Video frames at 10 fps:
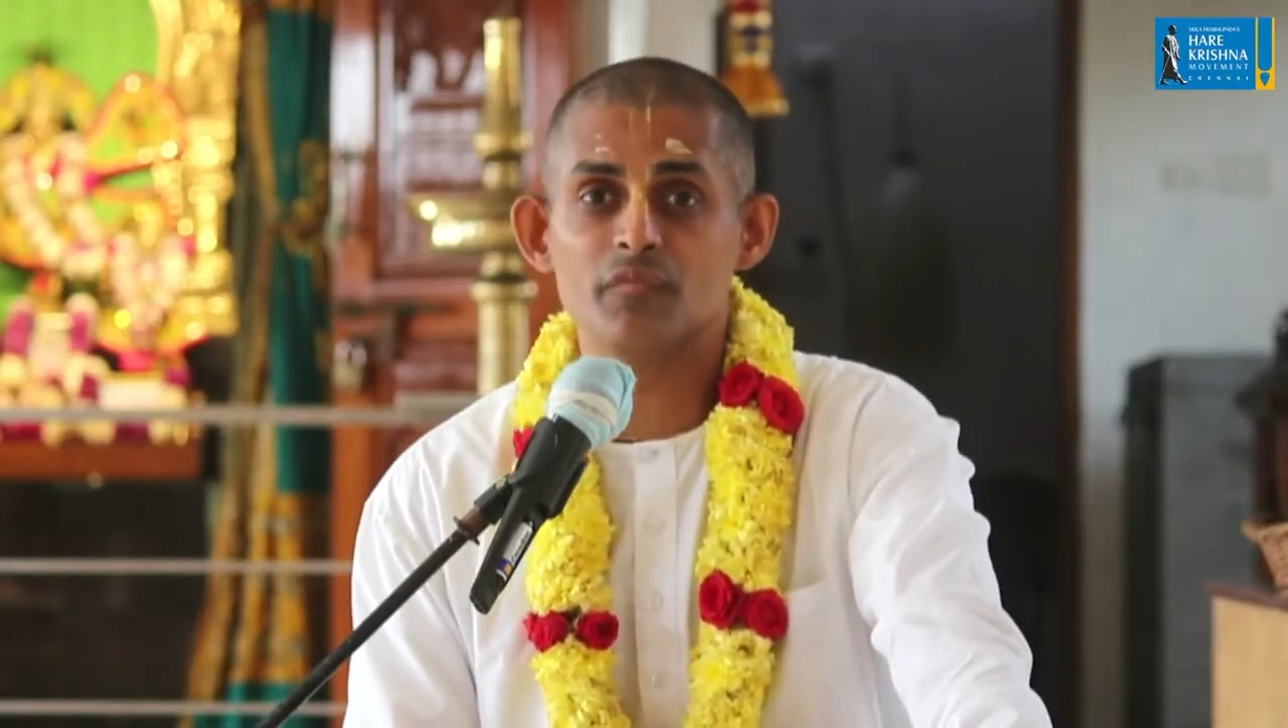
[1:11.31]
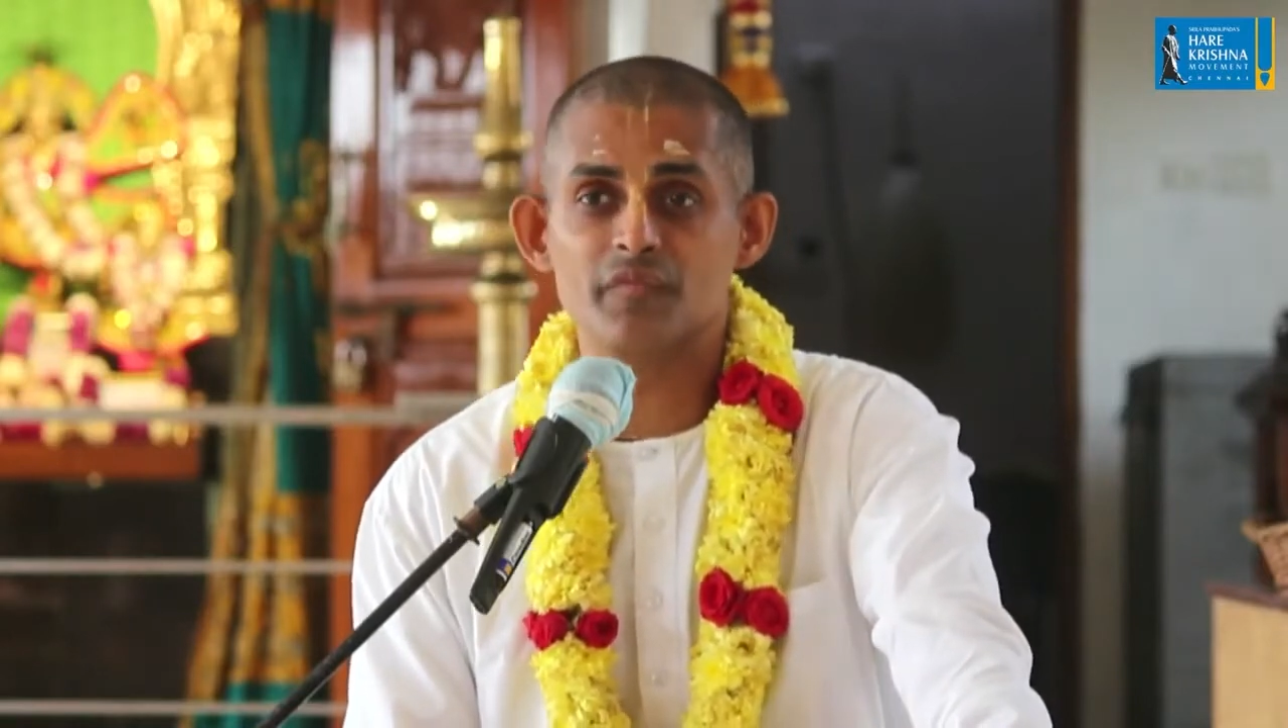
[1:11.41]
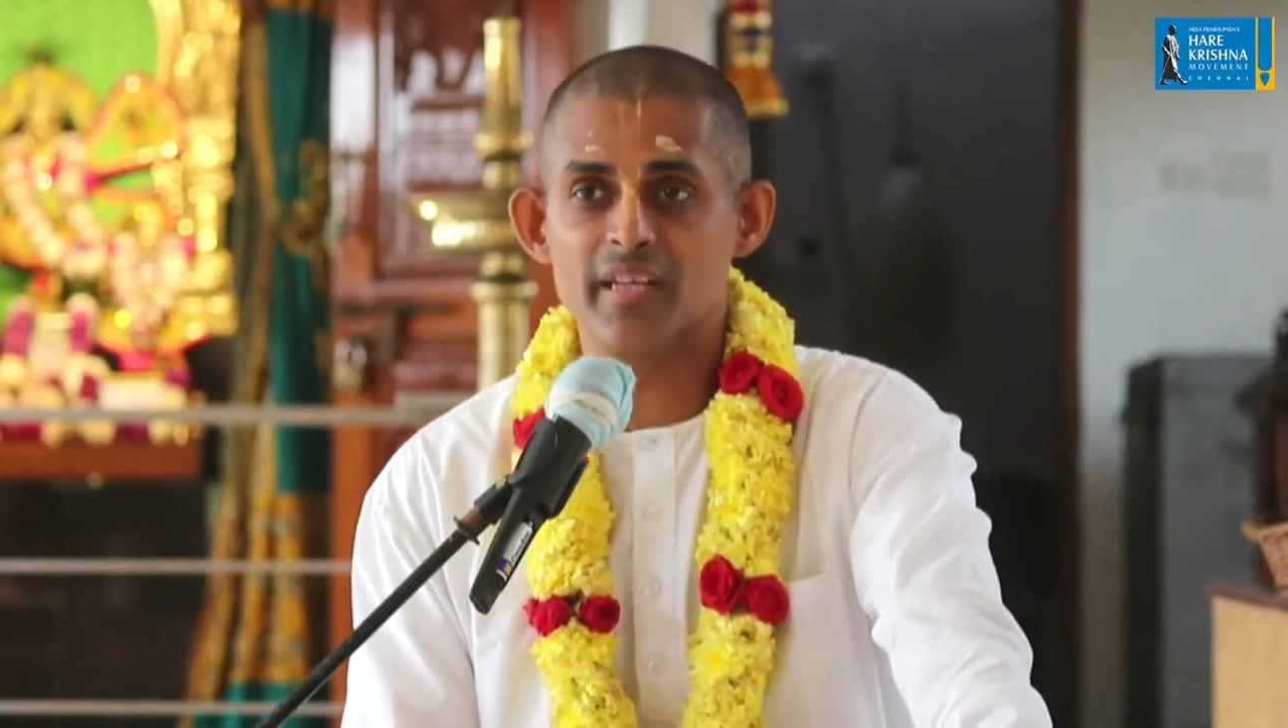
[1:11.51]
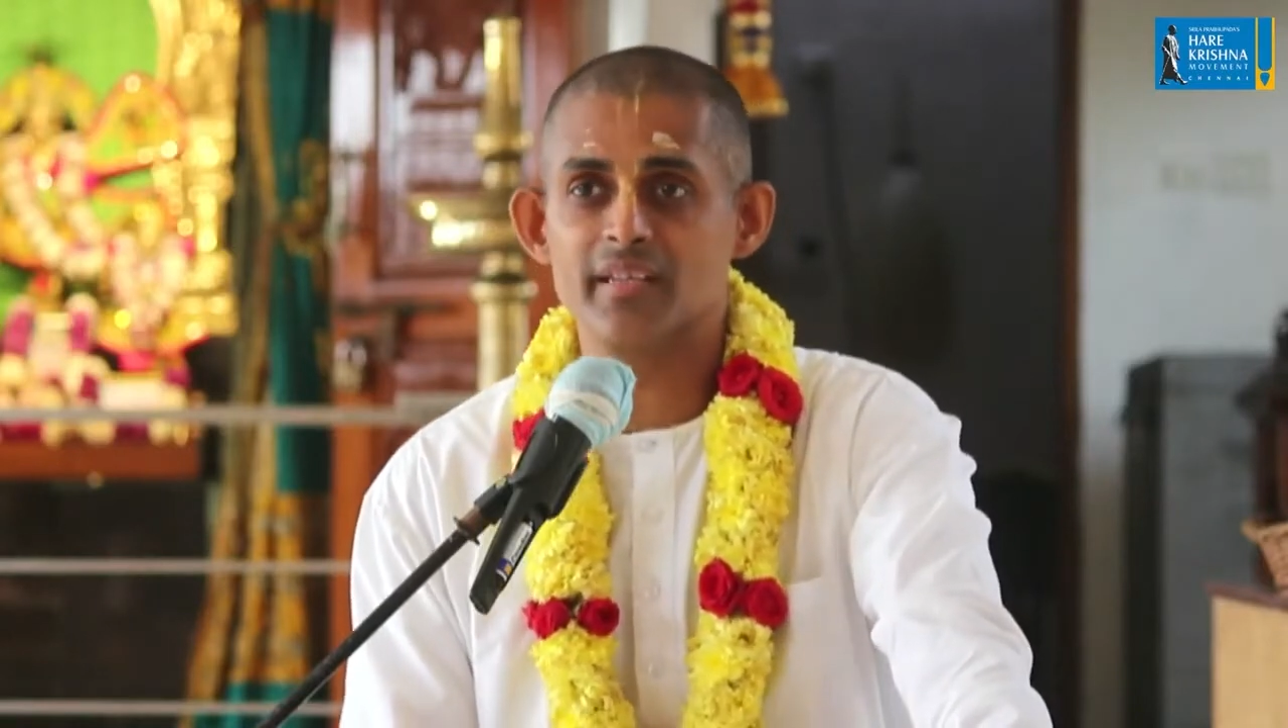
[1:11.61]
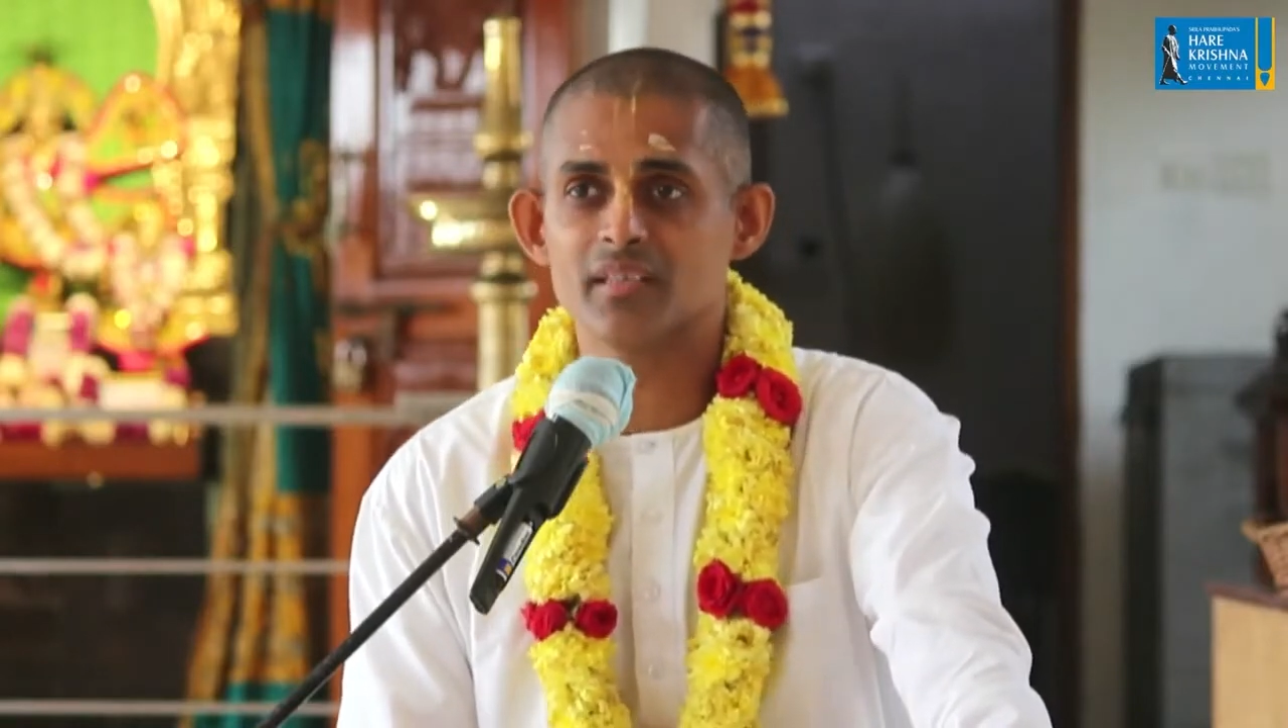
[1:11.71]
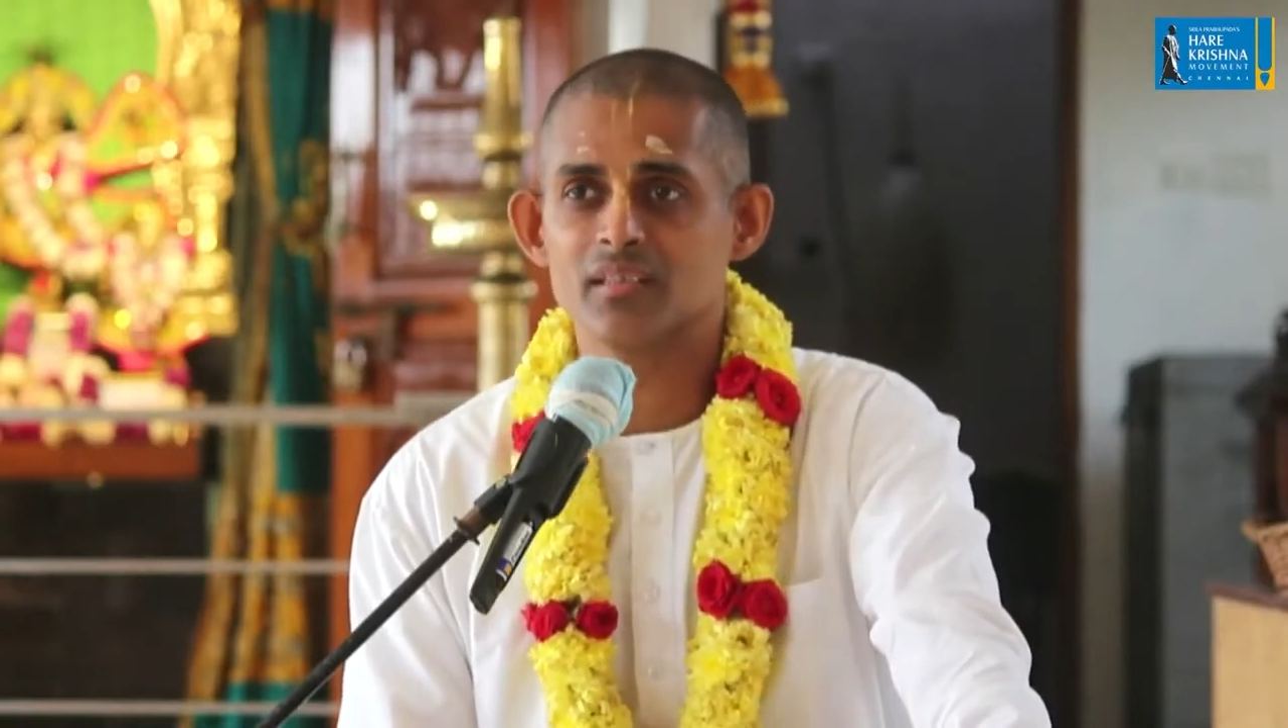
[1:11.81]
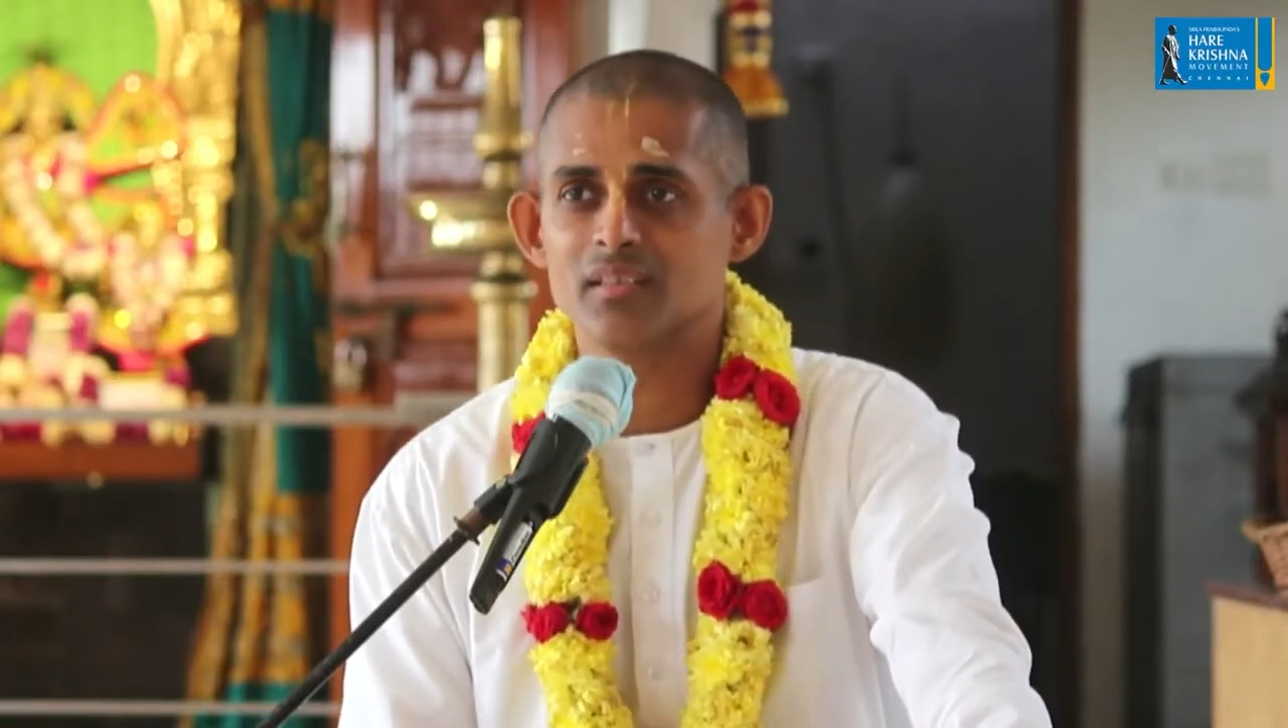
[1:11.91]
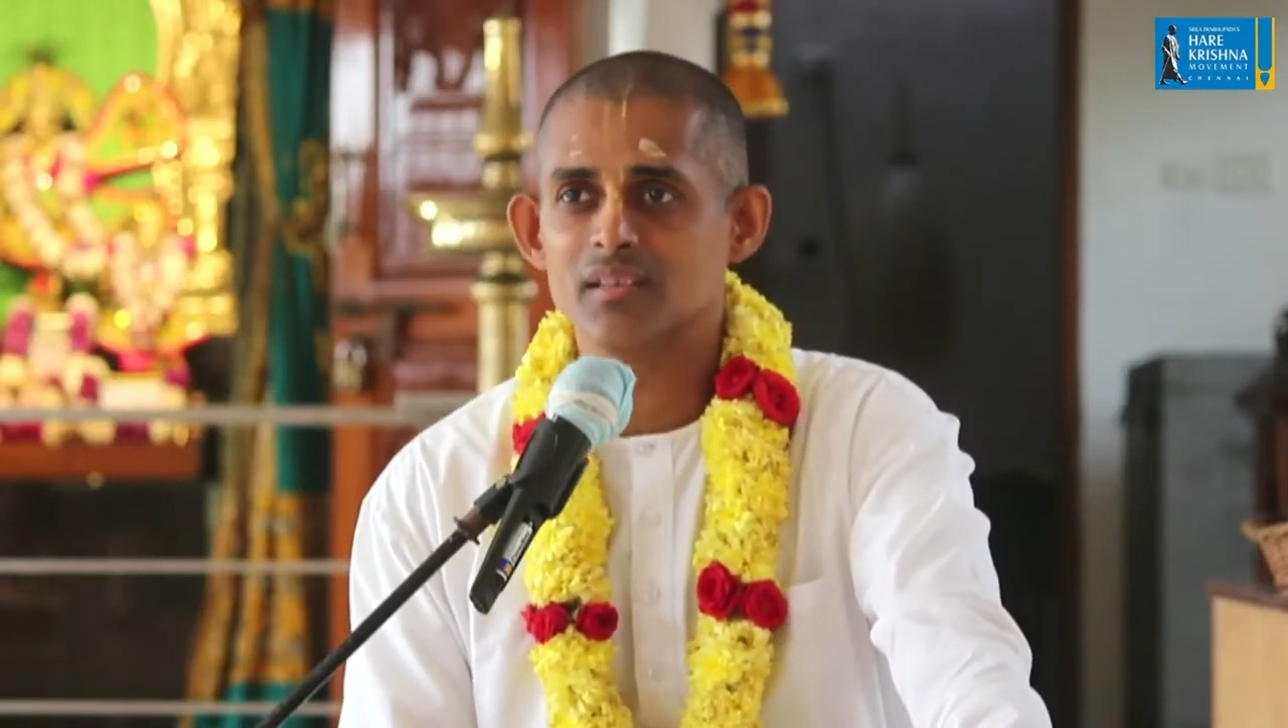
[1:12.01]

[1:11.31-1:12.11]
own feet?